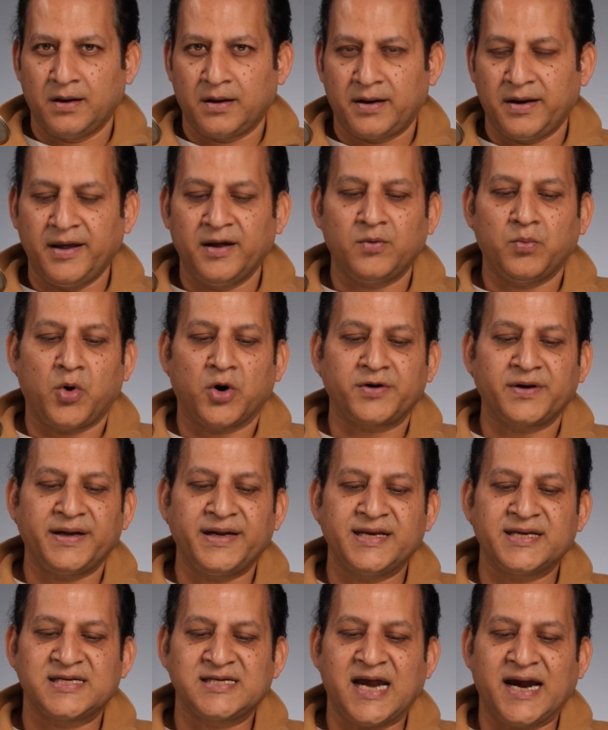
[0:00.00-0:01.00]
Clearwater
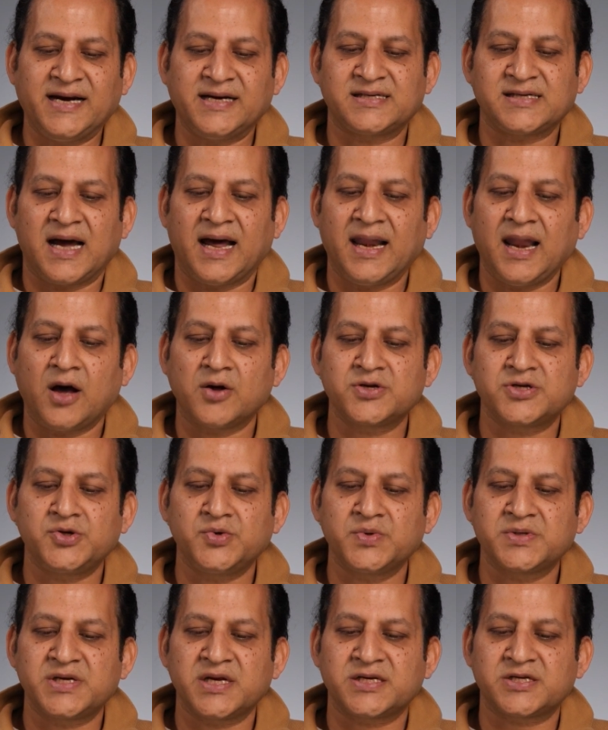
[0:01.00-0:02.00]
Insights allows
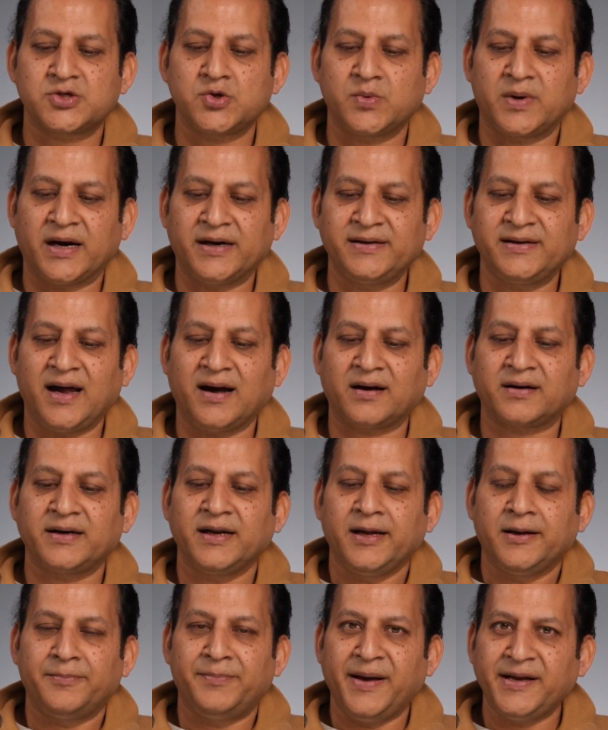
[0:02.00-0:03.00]
users to conduct
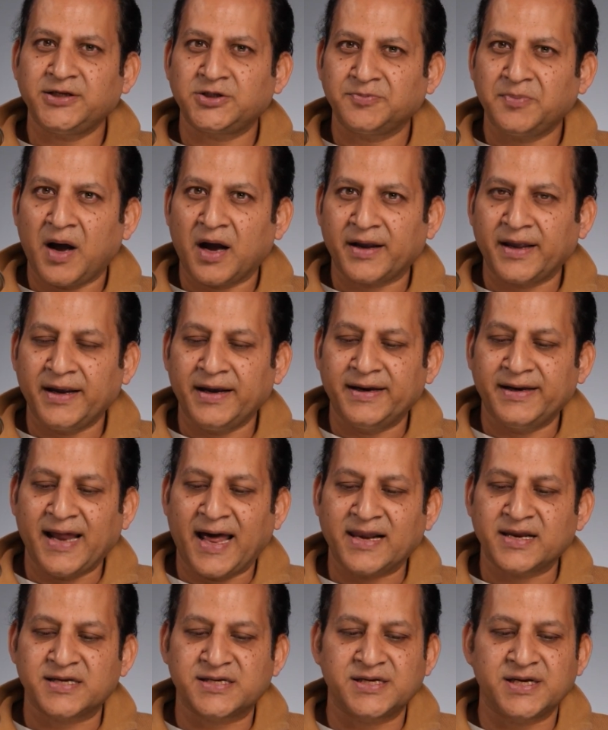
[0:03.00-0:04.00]
benchmarking
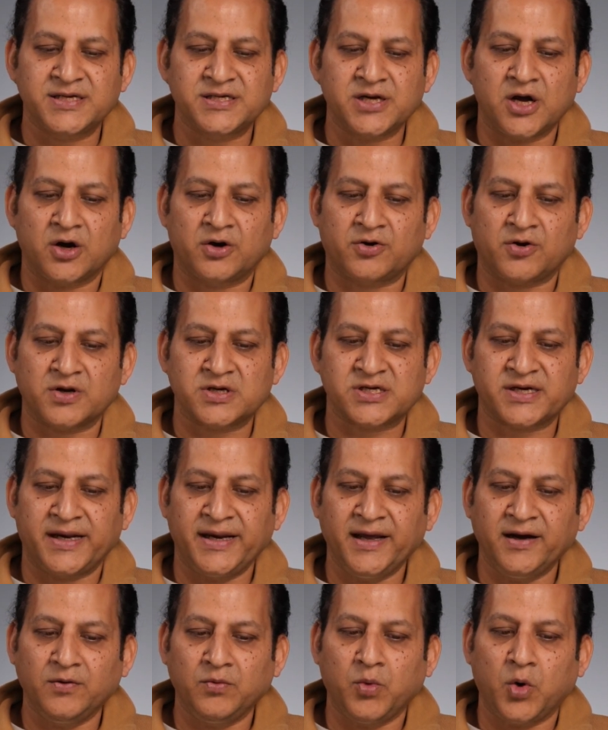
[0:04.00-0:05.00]
analysis across
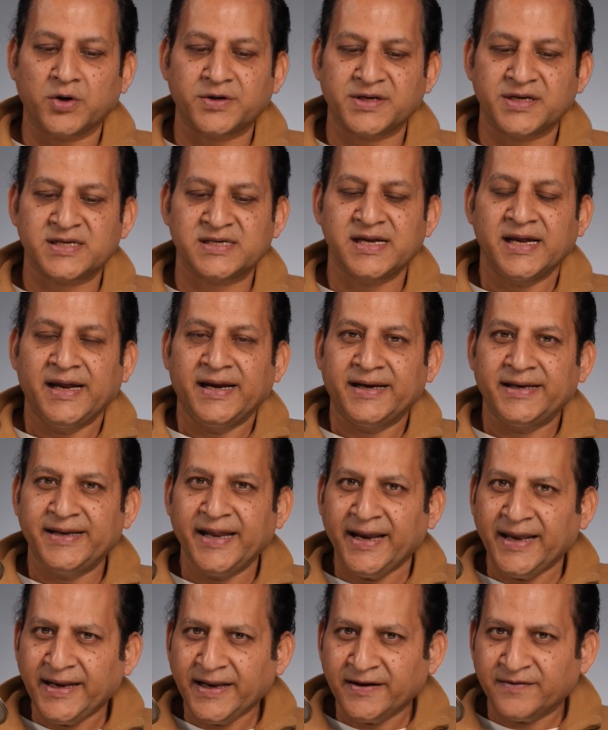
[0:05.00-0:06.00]
Clearwater's
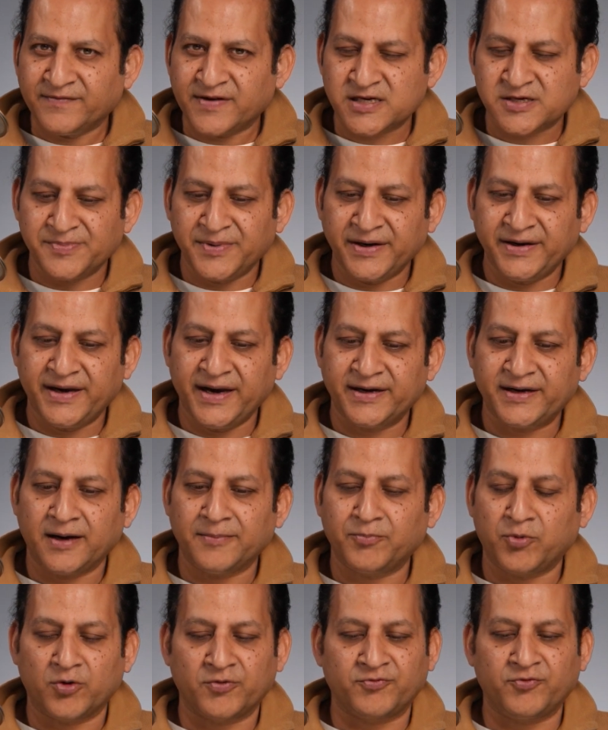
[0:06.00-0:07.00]
daily investment data
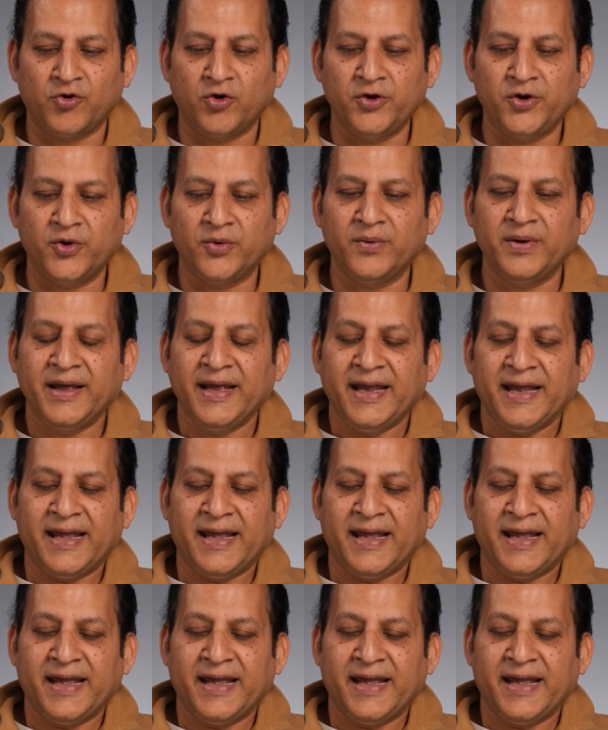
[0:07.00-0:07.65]
portfolio,